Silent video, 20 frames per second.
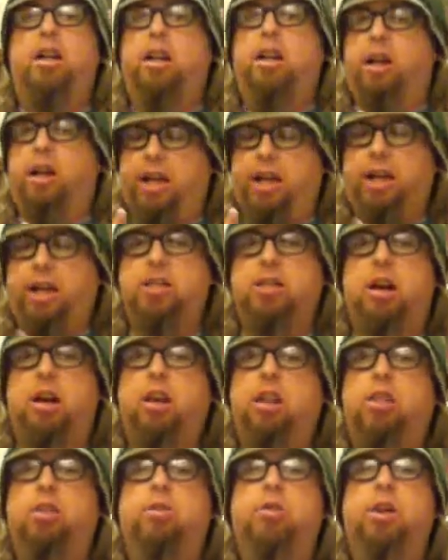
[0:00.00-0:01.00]
Again, I saw
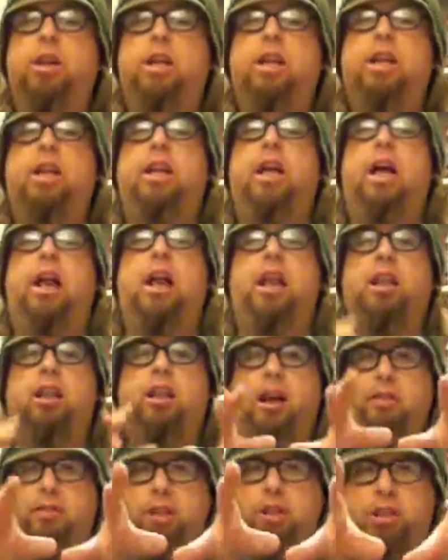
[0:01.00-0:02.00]
it in 3D, and I
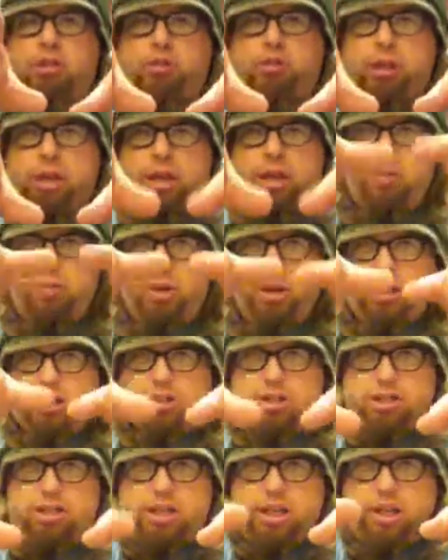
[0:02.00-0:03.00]
love that 3D where you
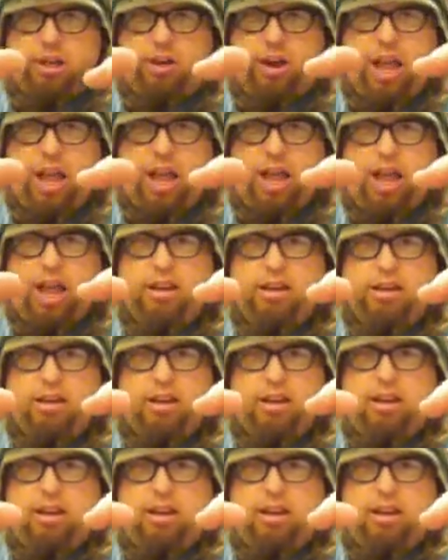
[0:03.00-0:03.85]
can stick your hand